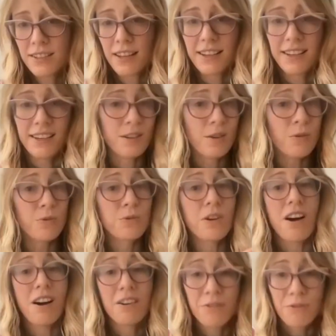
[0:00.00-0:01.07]
like its own
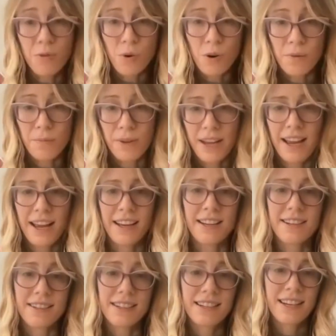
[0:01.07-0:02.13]
art form.
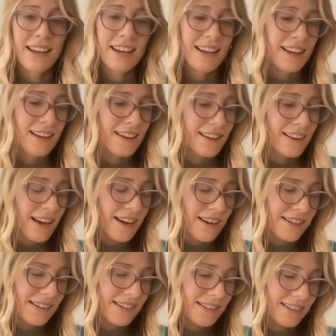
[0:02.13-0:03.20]
And
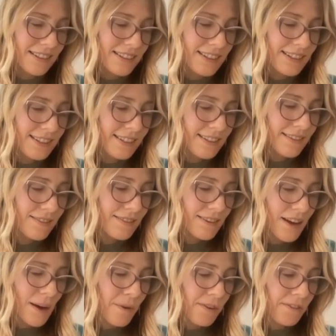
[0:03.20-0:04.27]
uh,
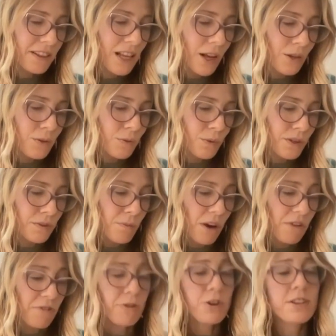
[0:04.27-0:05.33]
Above the Clouds was
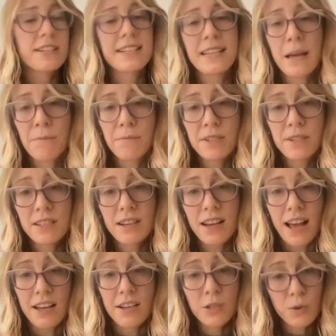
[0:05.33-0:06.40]
my first attempt
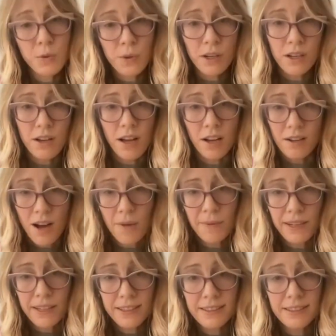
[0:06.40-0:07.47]
at doing a
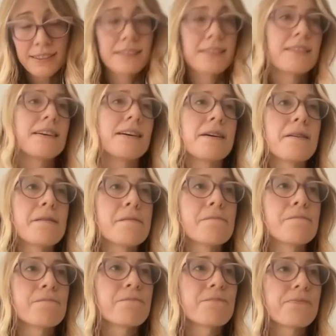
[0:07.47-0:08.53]
comic.
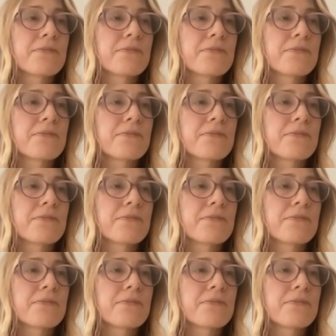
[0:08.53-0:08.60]
Um,